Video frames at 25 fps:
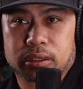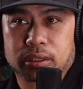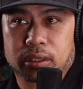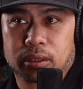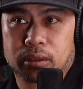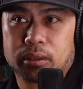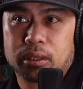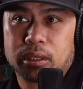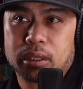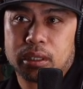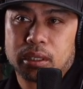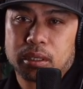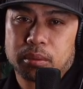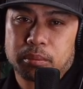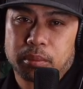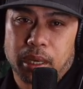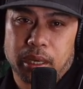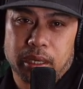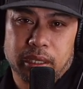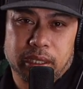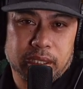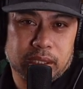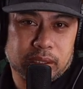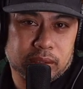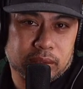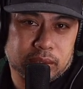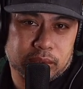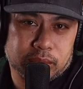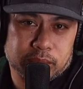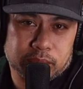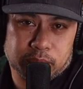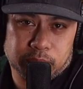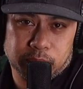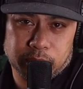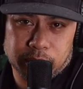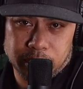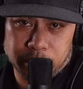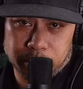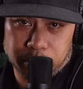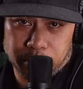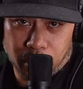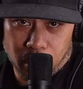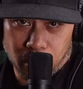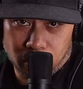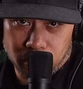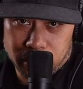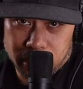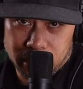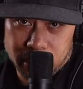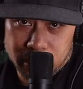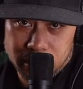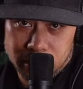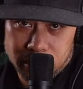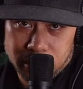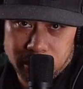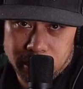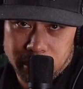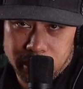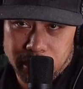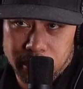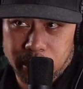So my English was really broken.